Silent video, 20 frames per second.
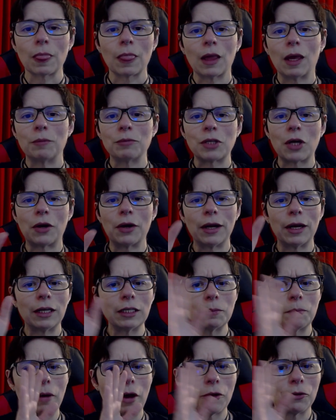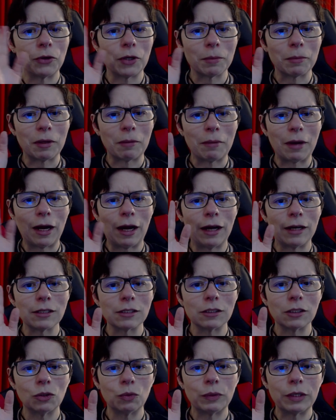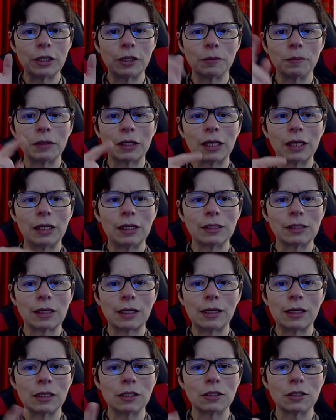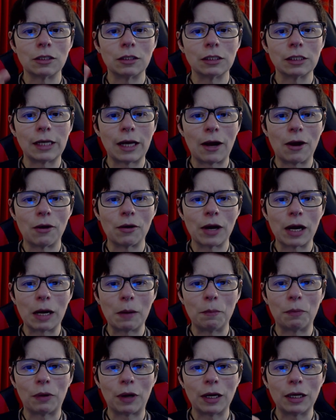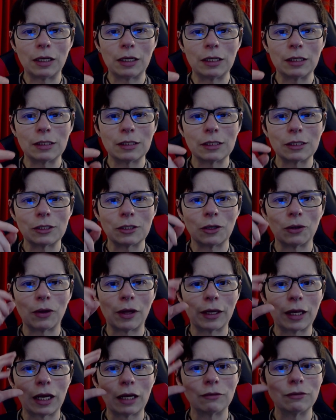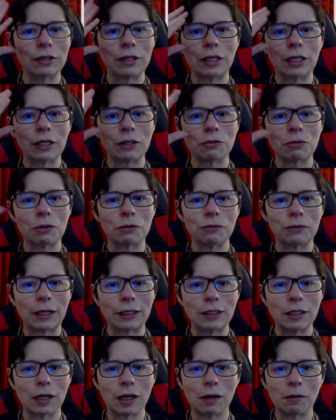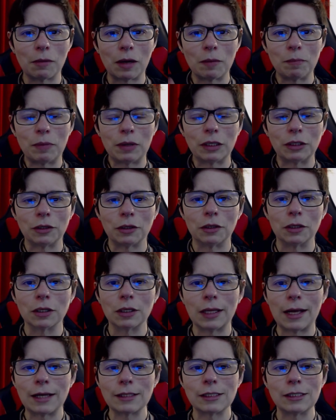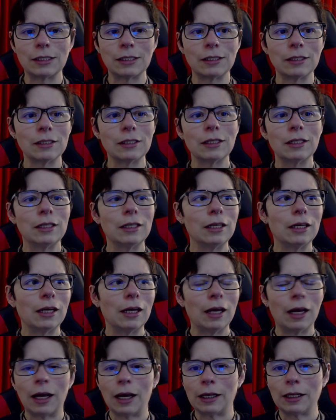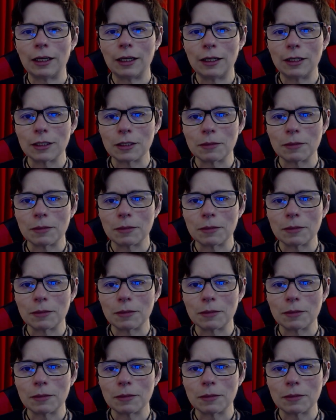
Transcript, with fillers: sorry, it's bothering me. My eyes look weird because I didn't turn down any brightness, so like everything is reflecting in my big nerd glasses, and it is